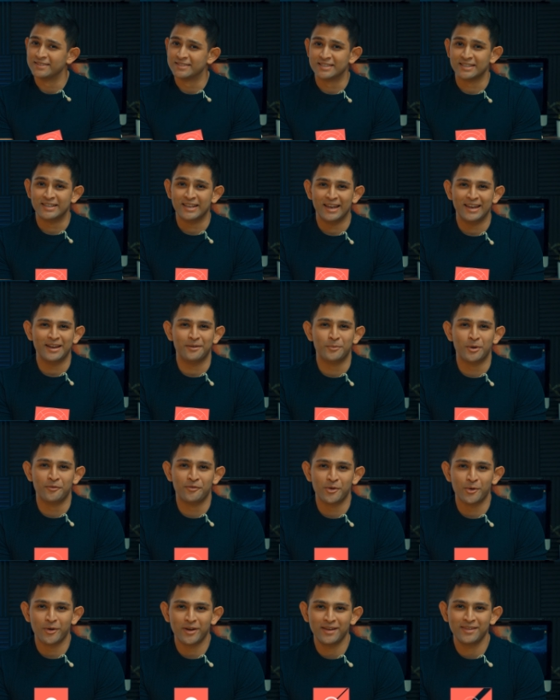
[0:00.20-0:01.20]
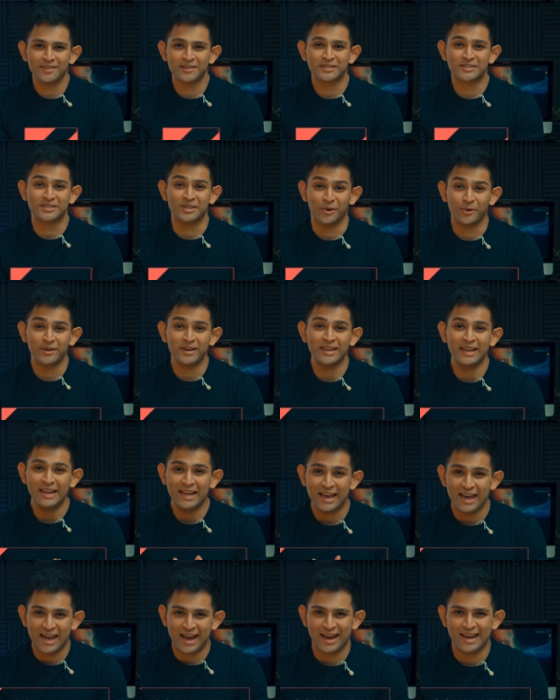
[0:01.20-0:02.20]
Today I'm reviewing the
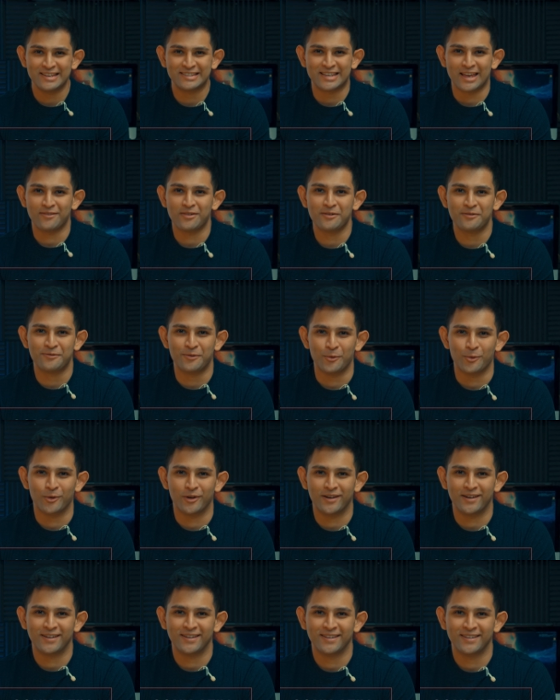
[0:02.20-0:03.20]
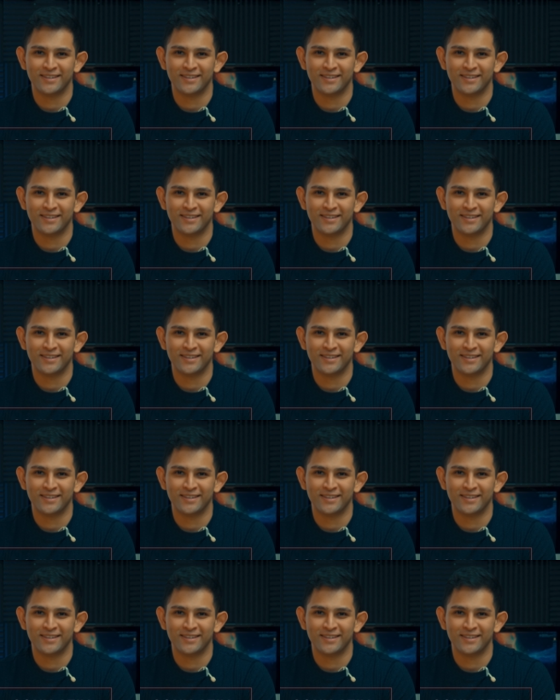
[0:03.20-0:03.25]
Sony A7 IV.